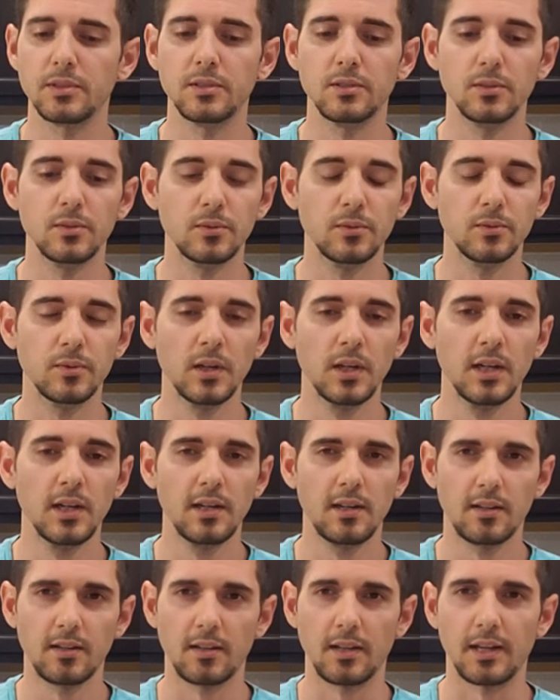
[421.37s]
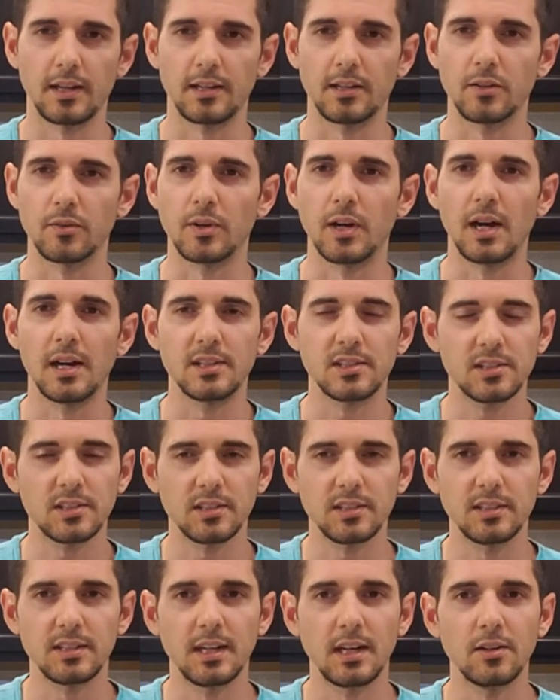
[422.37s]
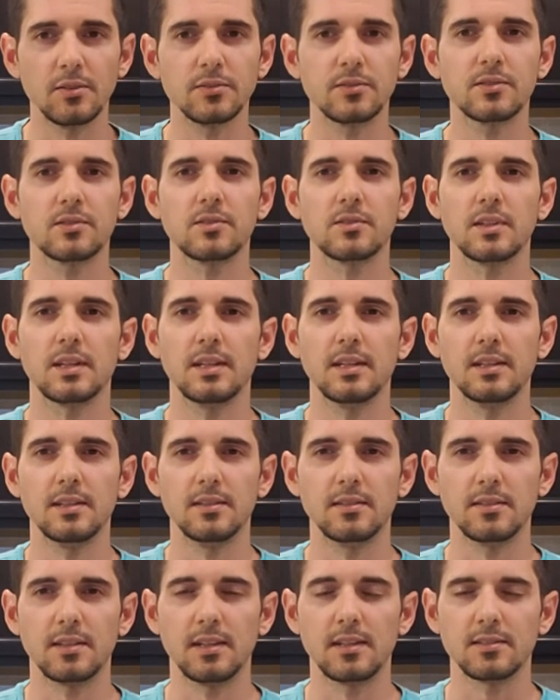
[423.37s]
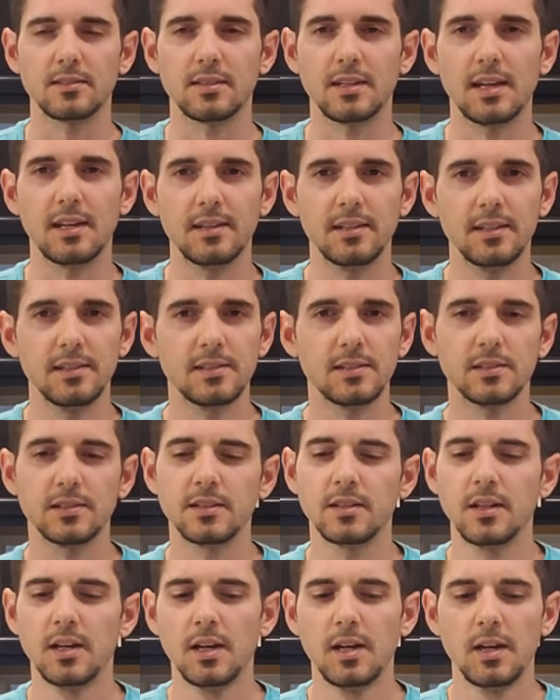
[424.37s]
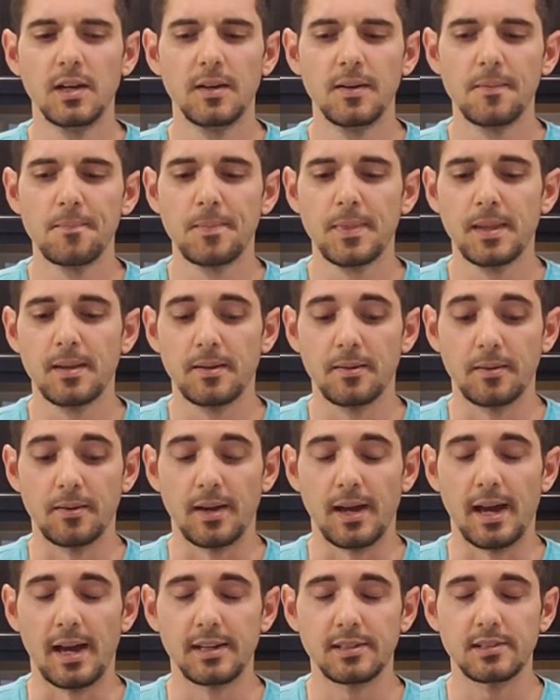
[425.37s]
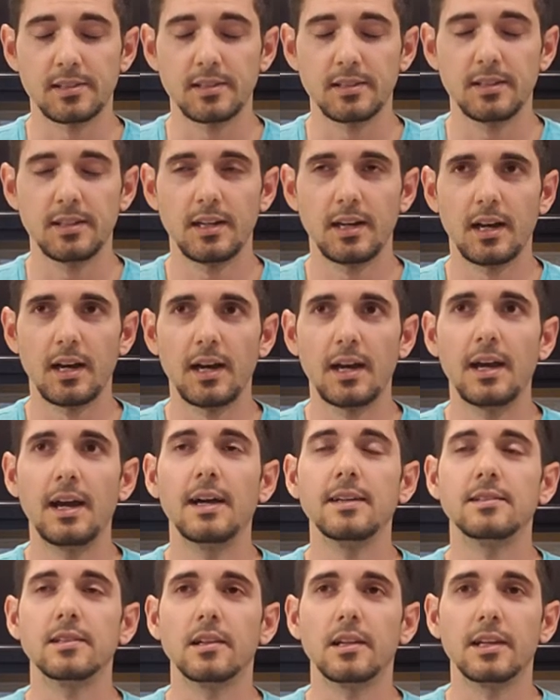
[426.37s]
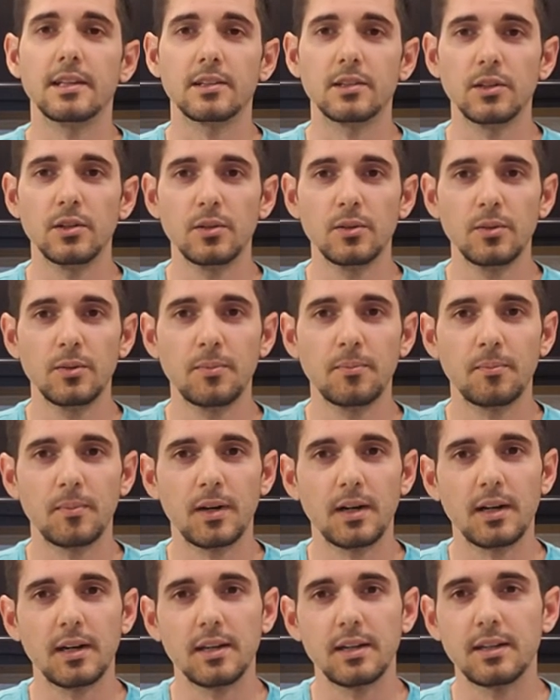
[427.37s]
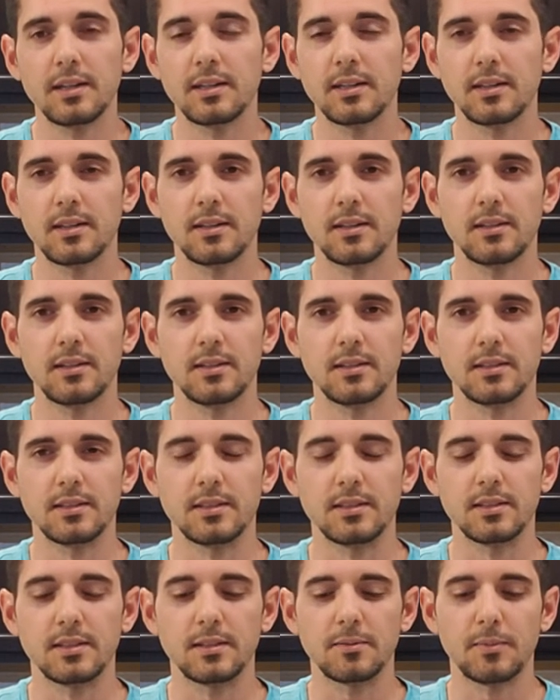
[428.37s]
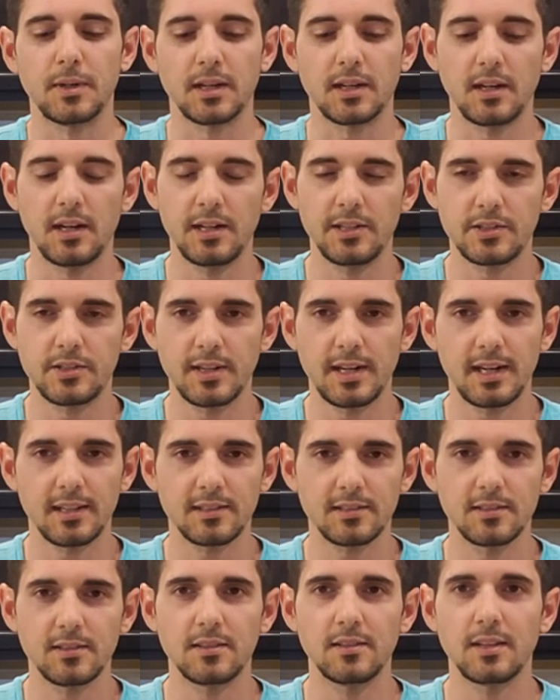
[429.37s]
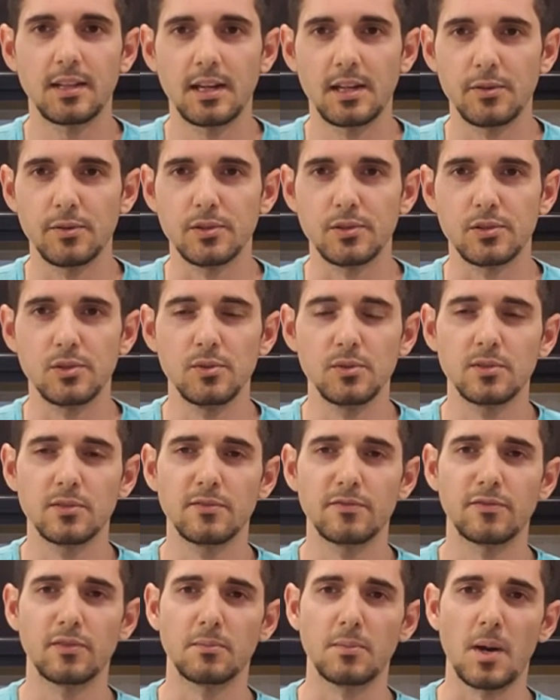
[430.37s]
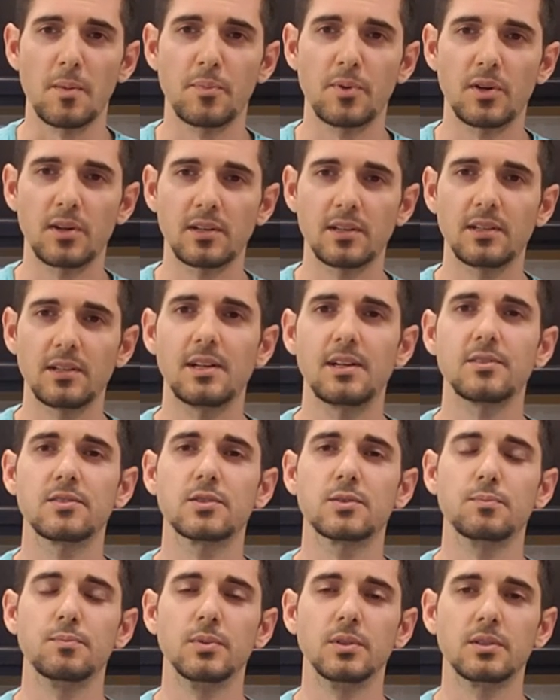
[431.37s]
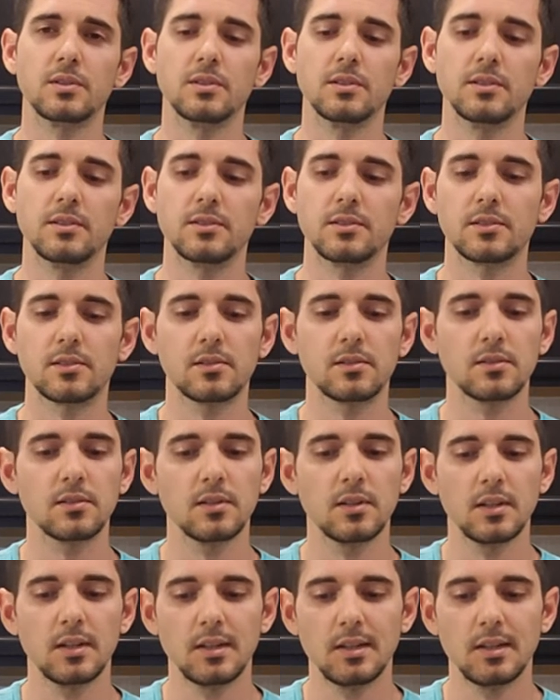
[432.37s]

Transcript: We do like garage cleanouts and things of that nature. Actually, I had to let go my contractor that I was using for my parking lots because